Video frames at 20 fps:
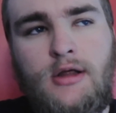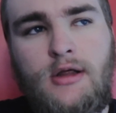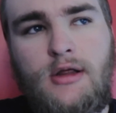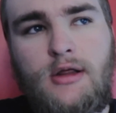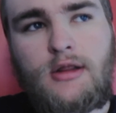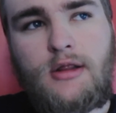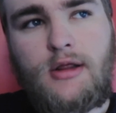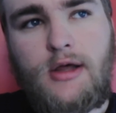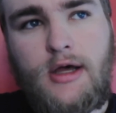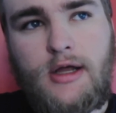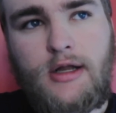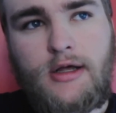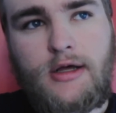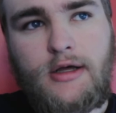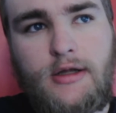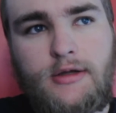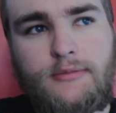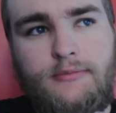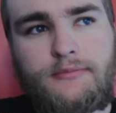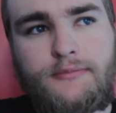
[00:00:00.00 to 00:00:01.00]
that
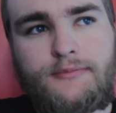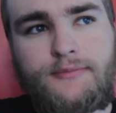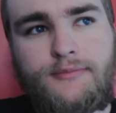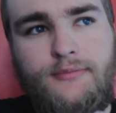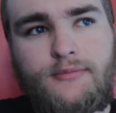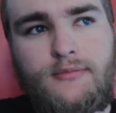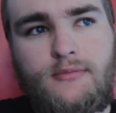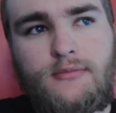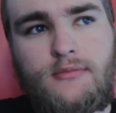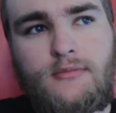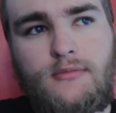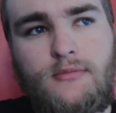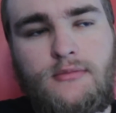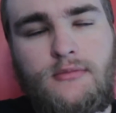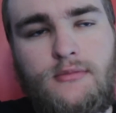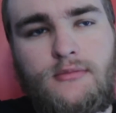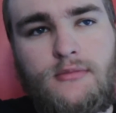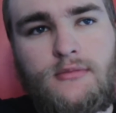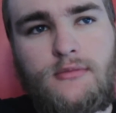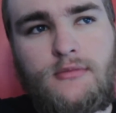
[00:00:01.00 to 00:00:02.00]

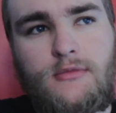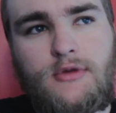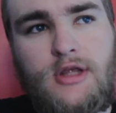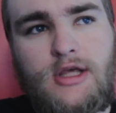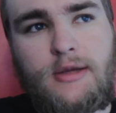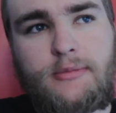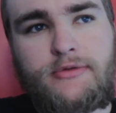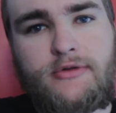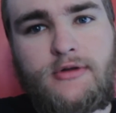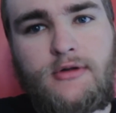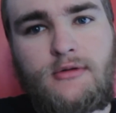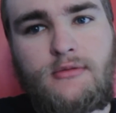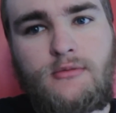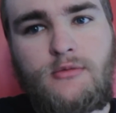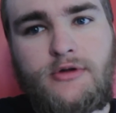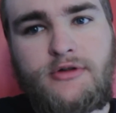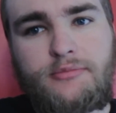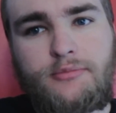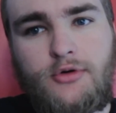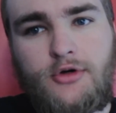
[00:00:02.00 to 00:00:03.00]
Gibson was
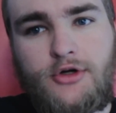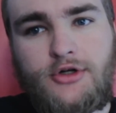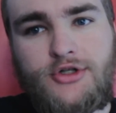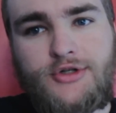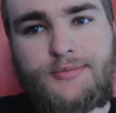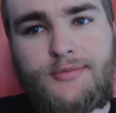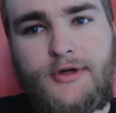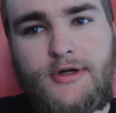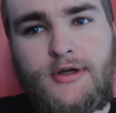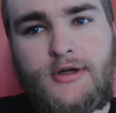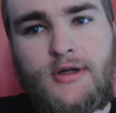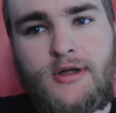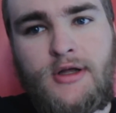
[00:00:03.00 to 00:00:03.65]
pushed, but